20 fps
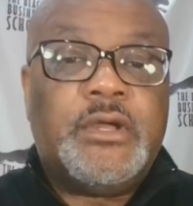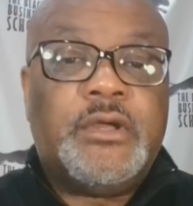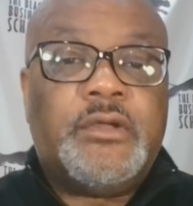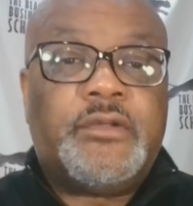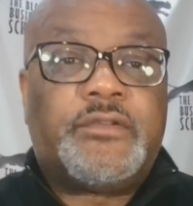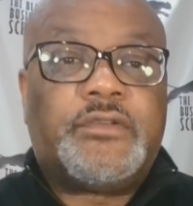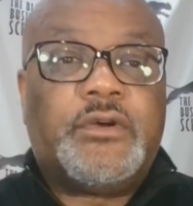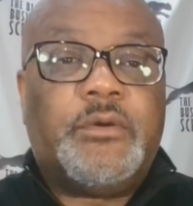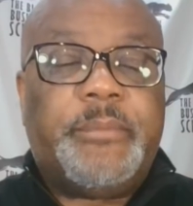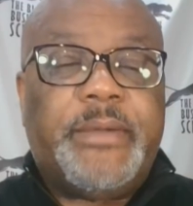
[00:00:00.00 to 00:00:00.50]

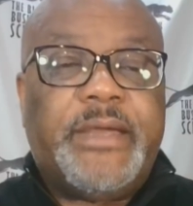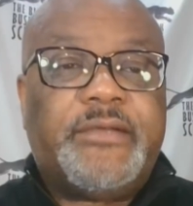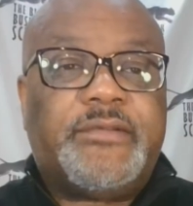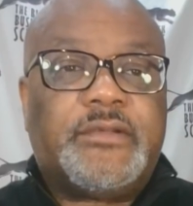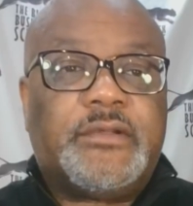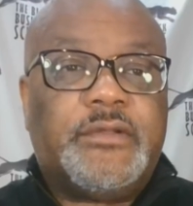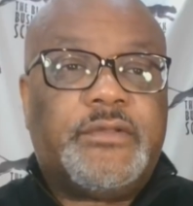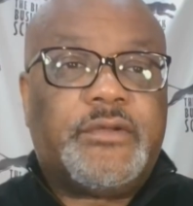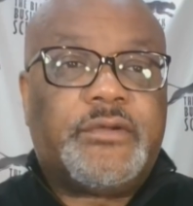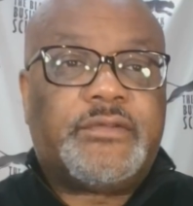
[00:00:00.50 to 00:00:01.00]
So
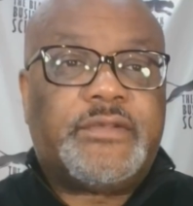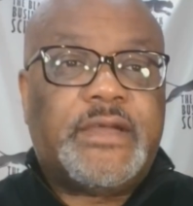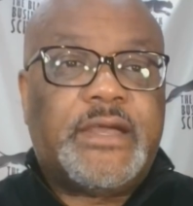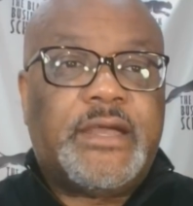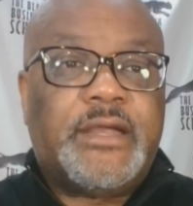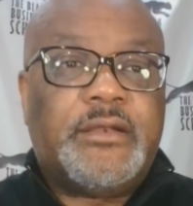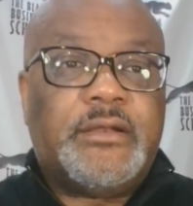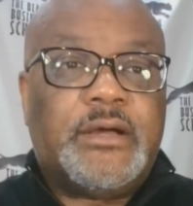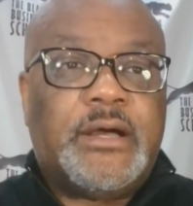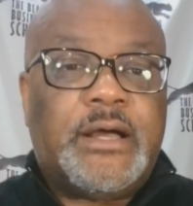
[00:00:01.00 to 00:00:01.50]
basically, they're
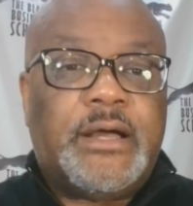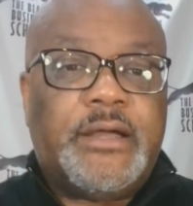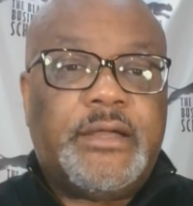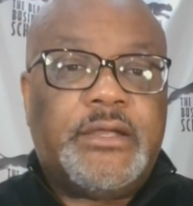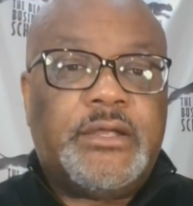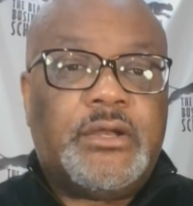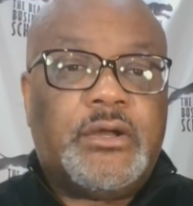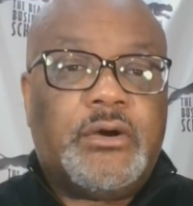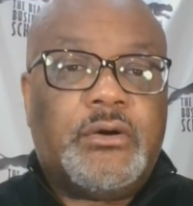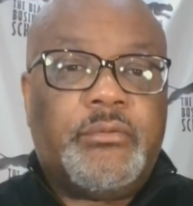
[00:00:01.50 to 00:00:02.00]
saying, uh,
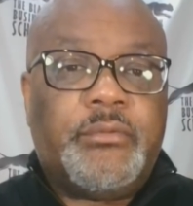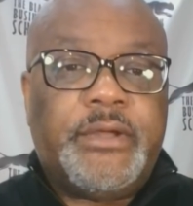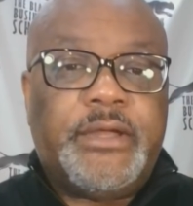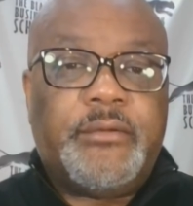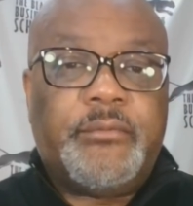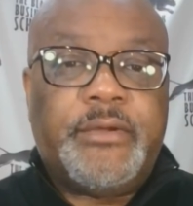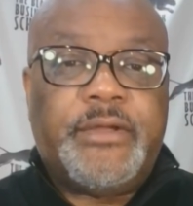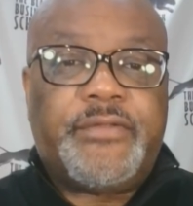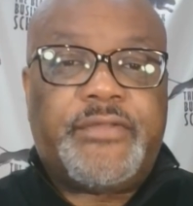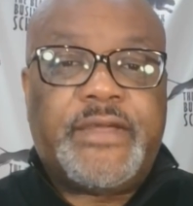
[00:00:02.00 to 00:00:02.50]
you know, we
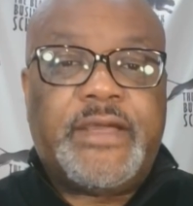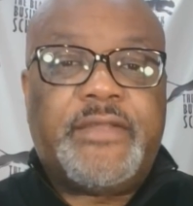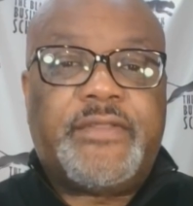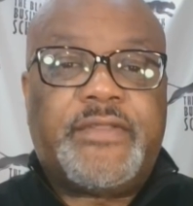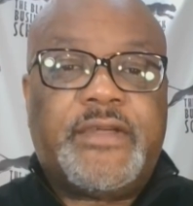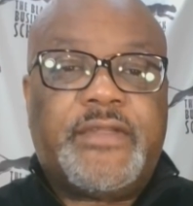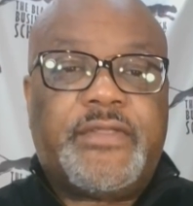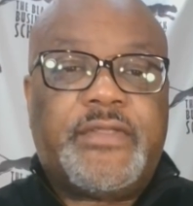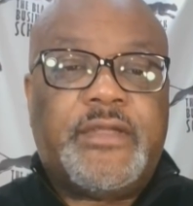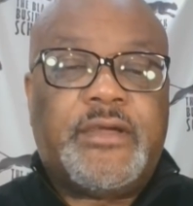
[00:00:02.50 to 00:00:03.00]
we think
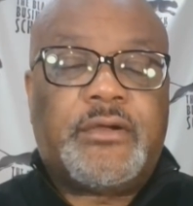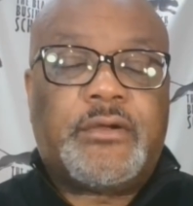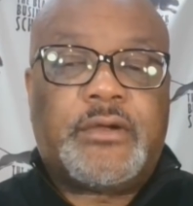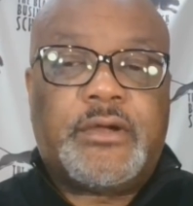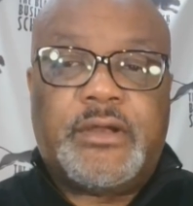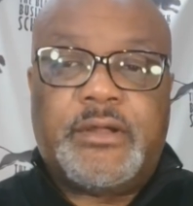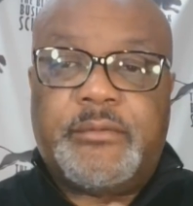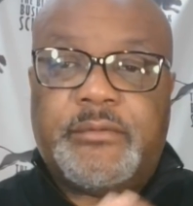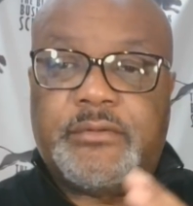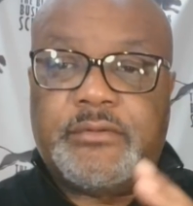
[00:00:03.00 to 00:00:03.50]
that they're
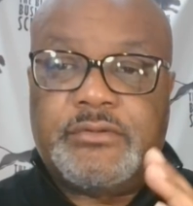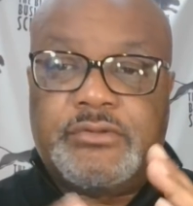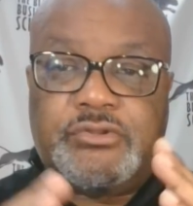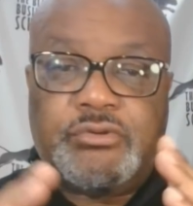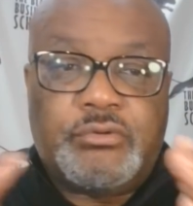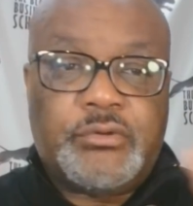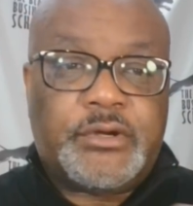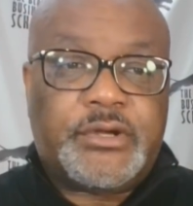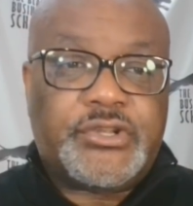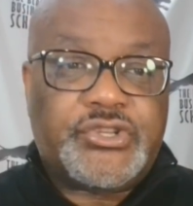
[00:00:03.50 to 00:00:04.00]
going to
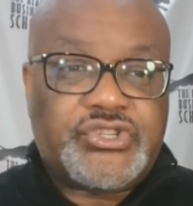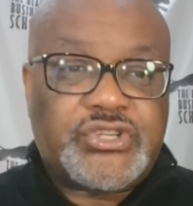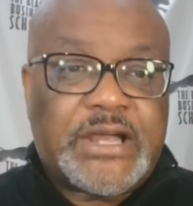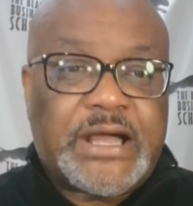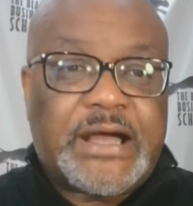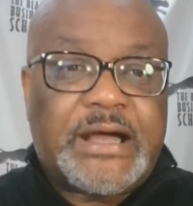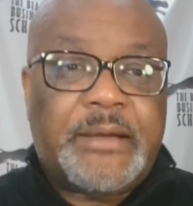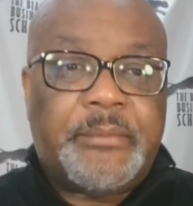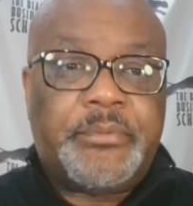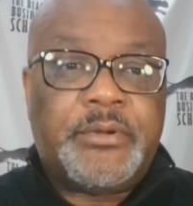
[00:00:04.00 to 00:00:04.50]
do a good
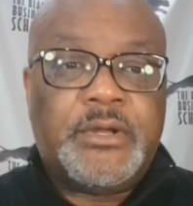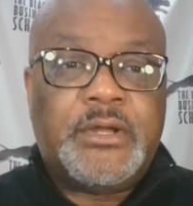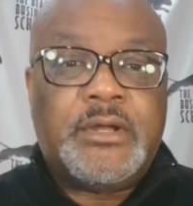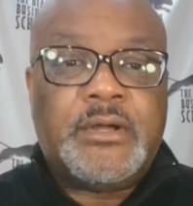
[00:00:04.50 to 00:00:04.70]
job.